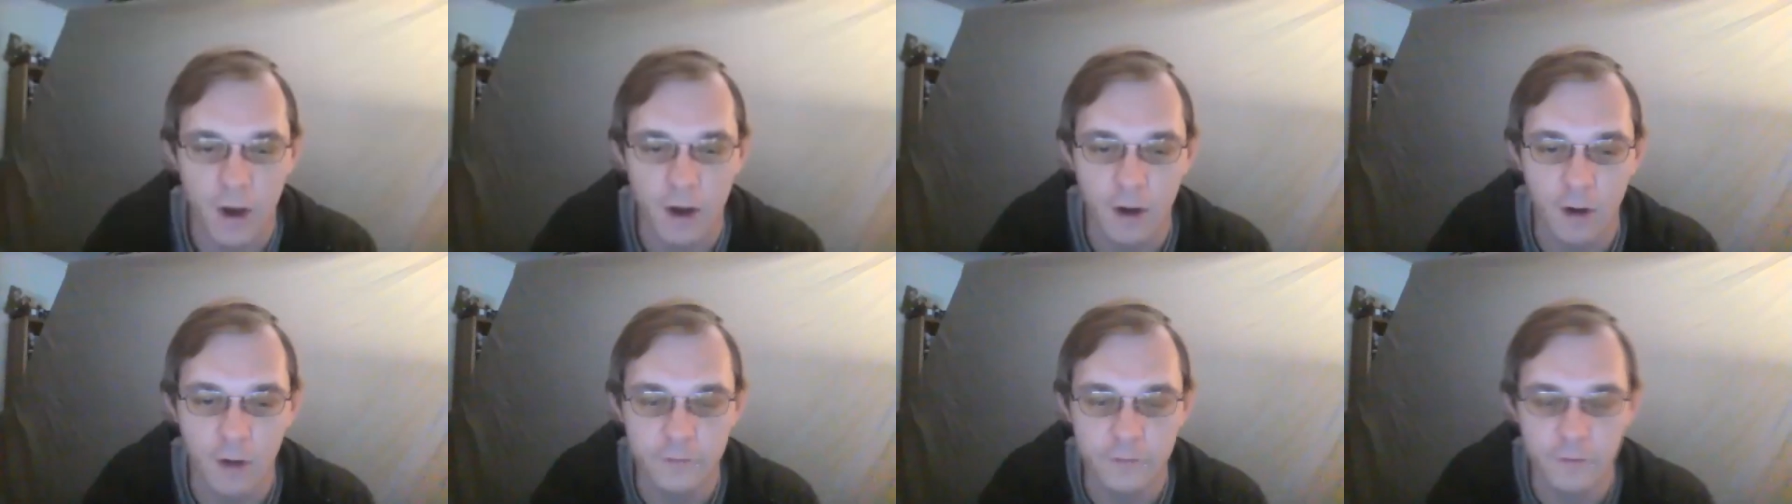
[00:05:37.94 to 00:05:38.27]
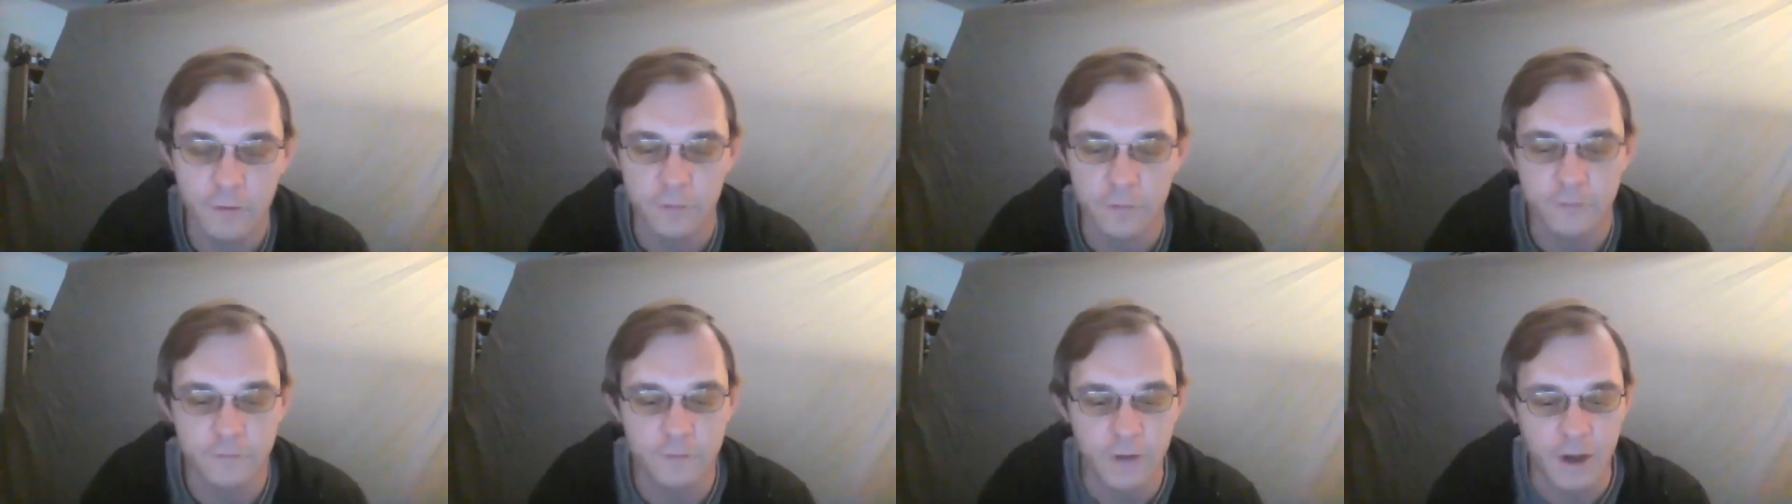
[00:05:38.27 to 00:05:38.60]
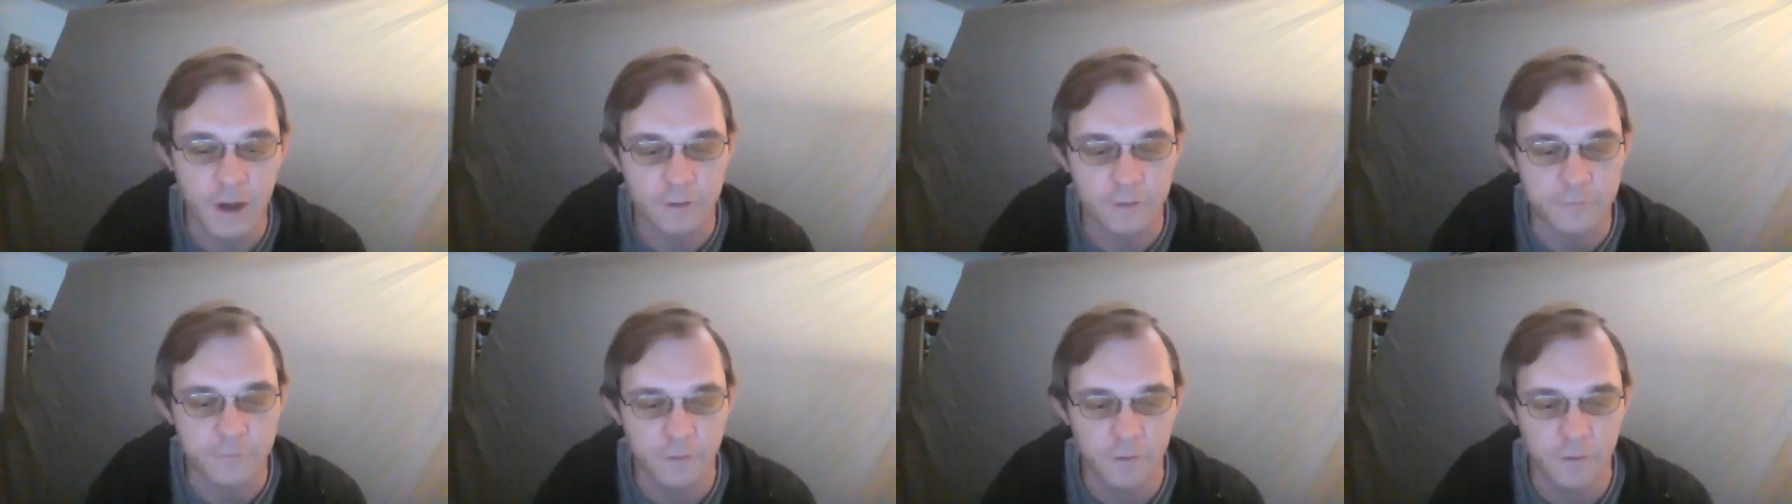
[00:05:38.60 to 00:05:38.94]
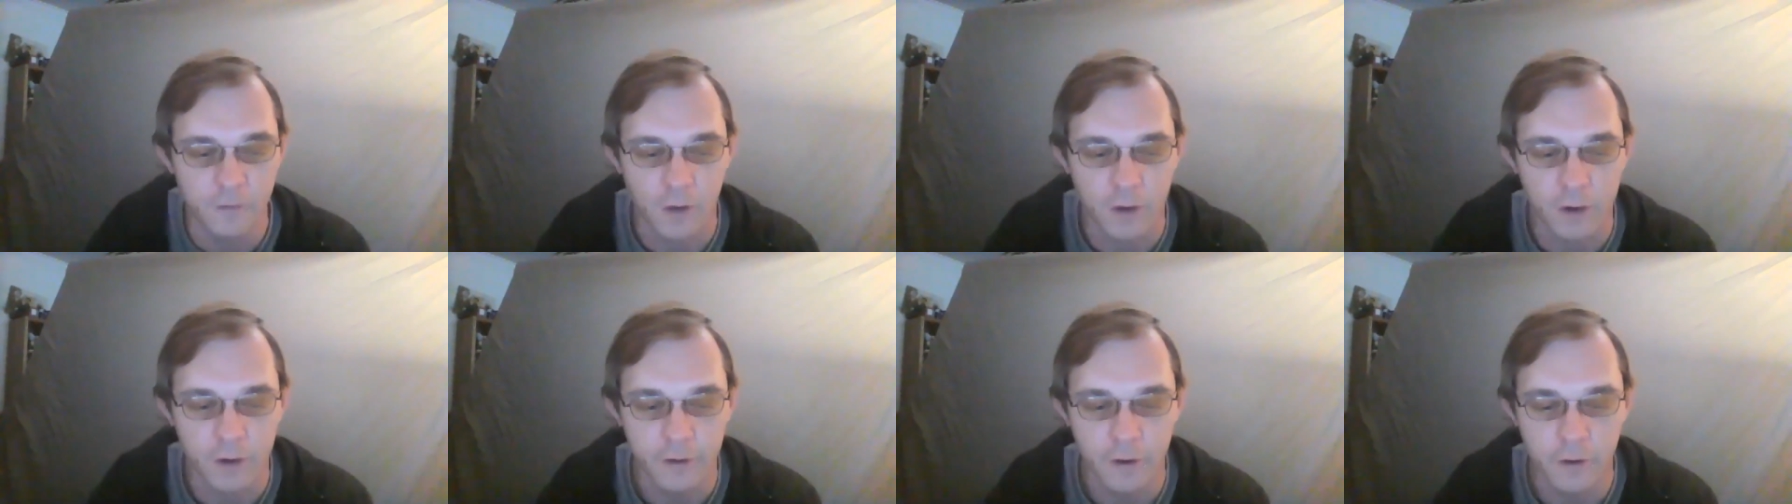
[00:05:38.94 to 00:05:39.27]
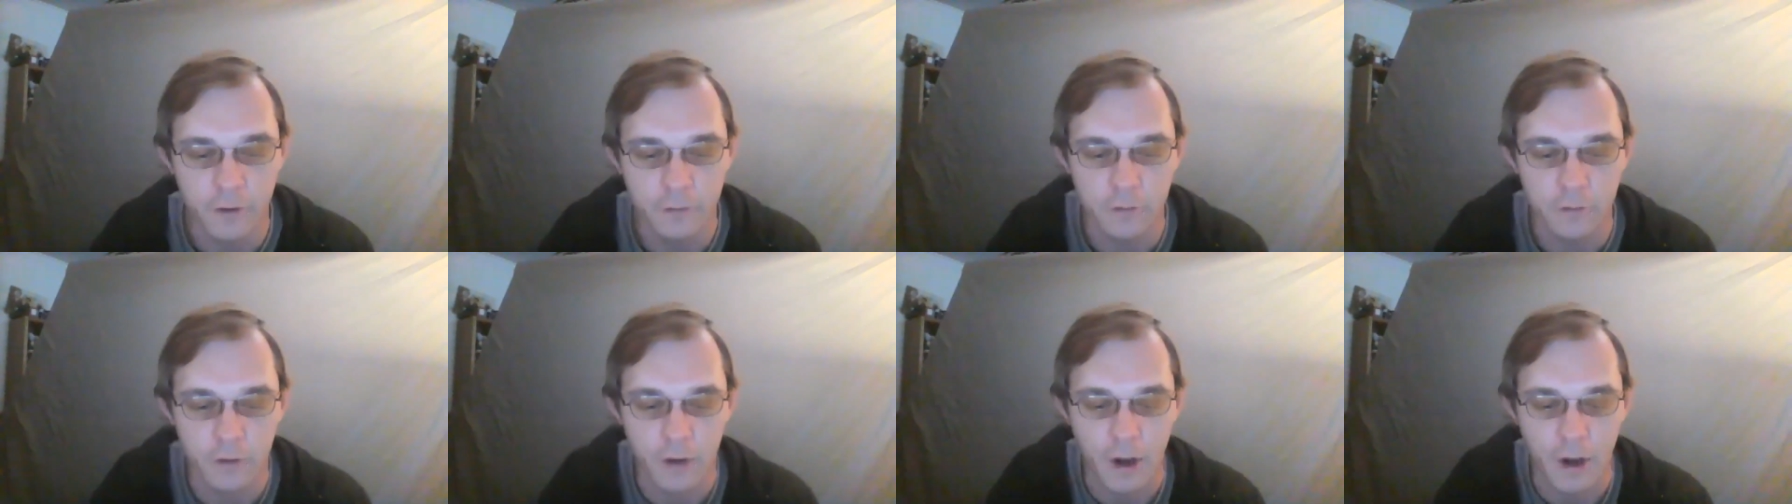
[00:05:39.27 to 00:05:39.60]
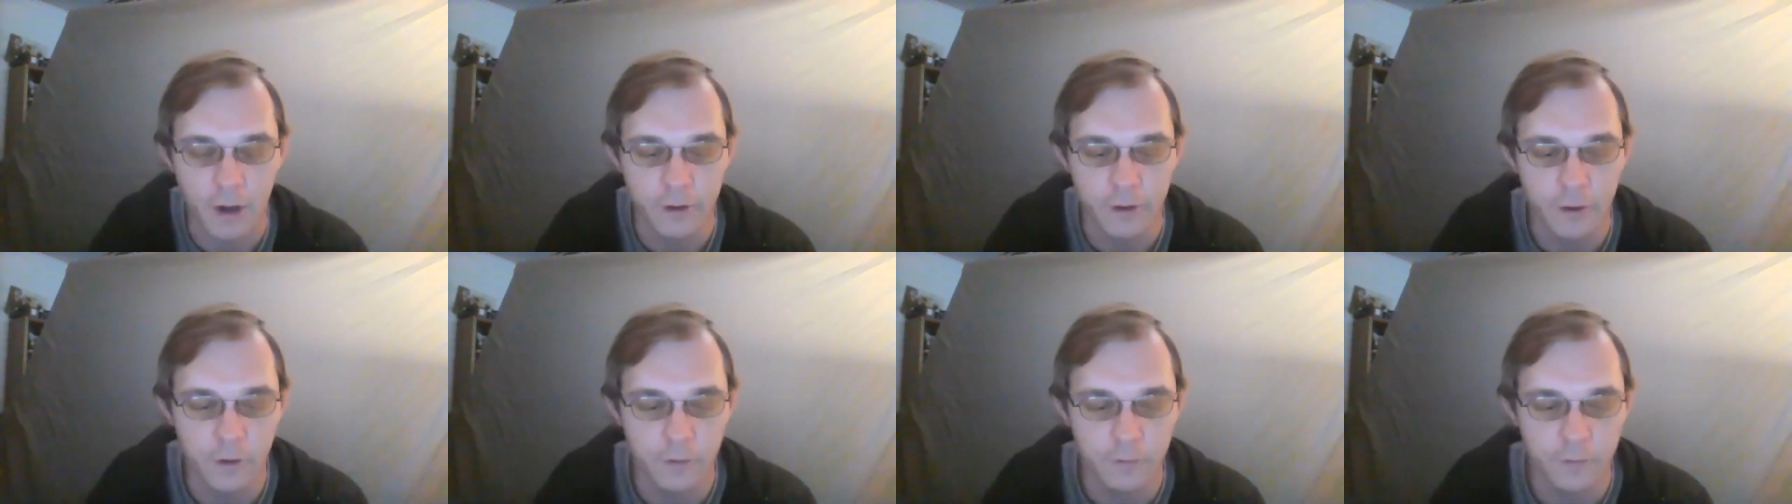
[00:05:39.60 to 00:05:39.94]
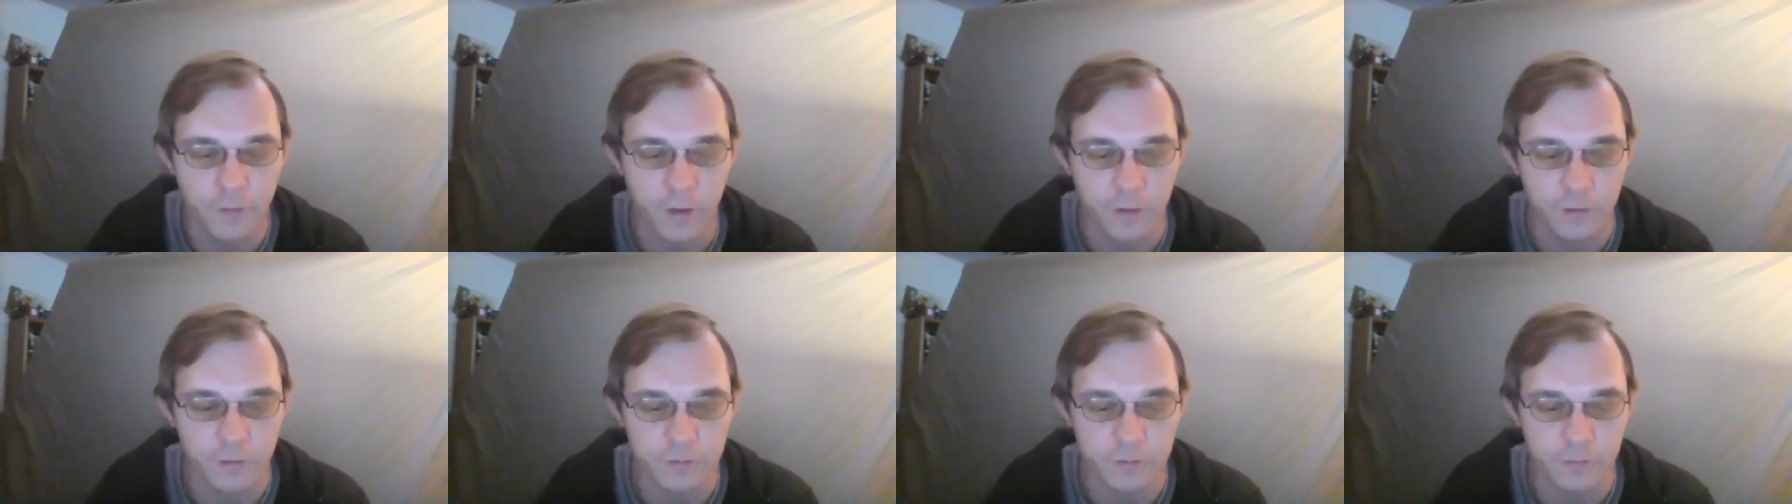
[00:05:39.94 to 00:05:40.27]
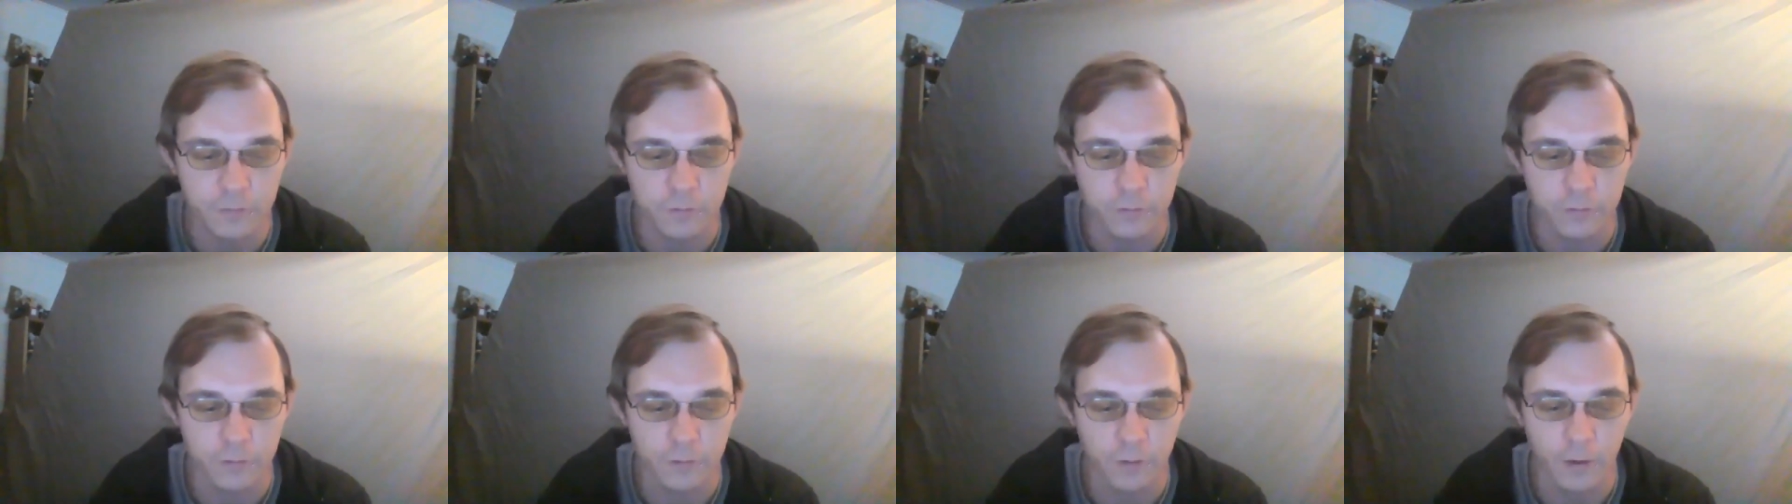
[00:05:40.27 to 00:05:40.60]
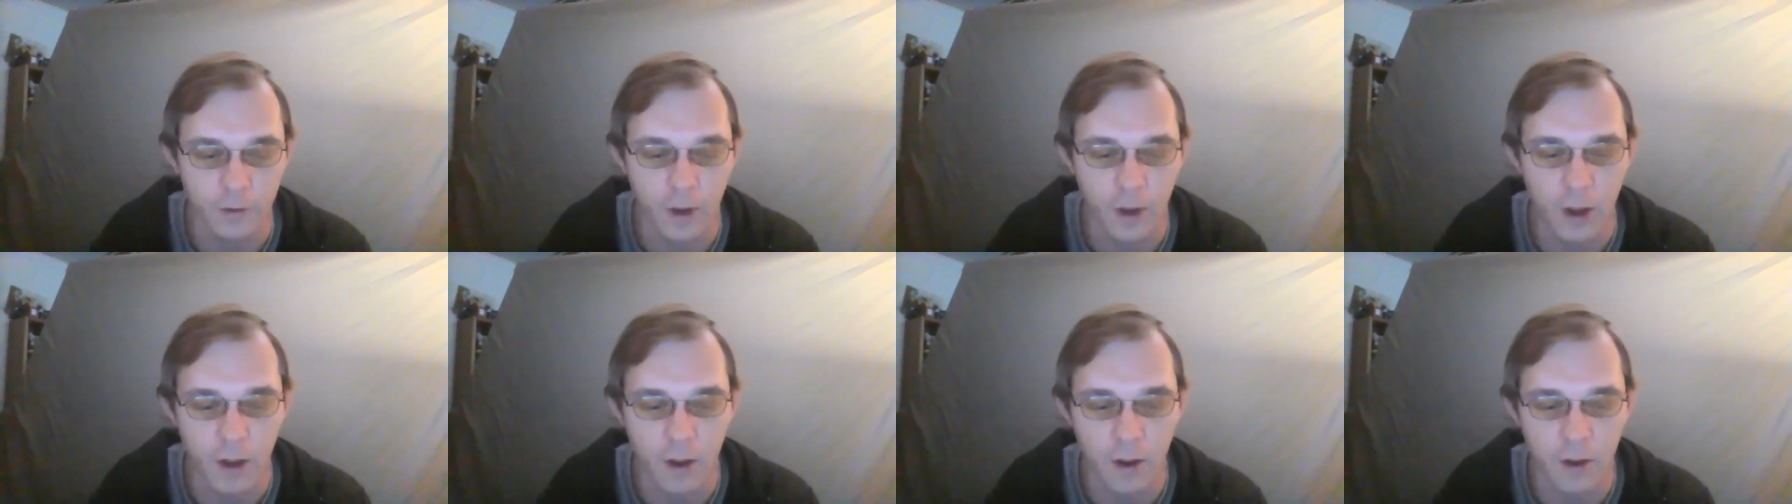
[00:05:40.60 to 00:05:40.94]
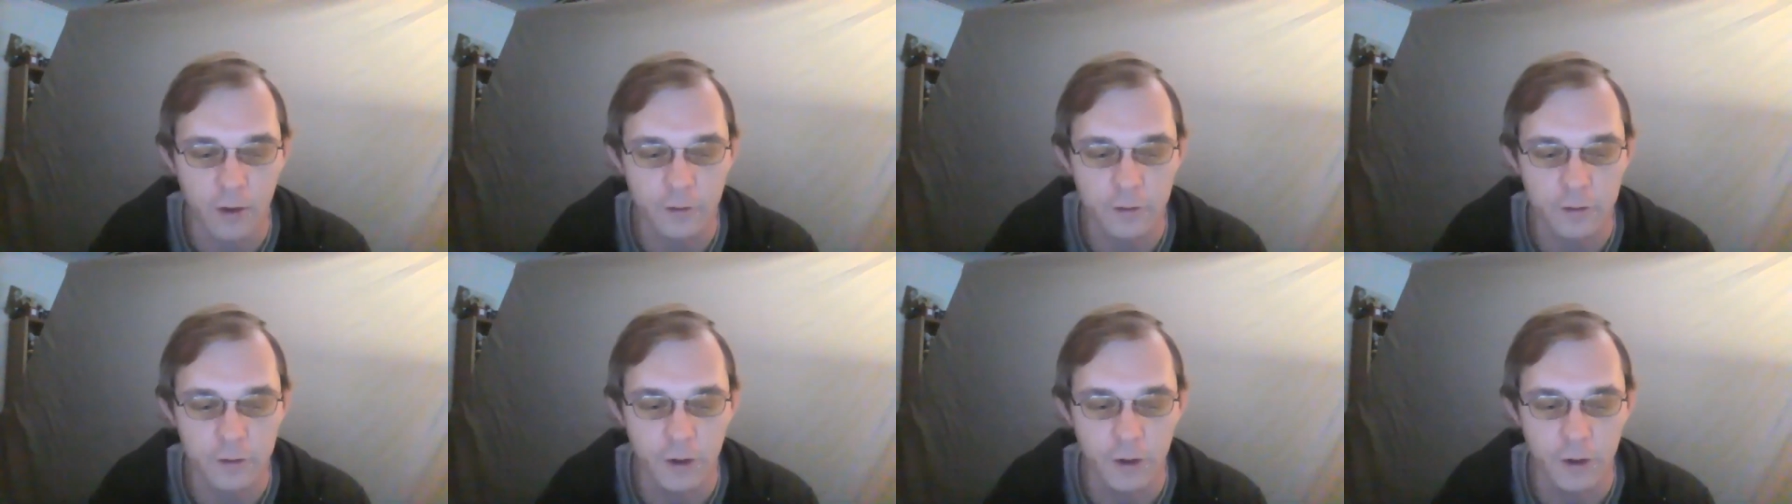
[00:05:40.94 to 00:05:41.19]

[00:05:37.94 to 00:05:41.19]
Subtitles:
was going to say too, I know that,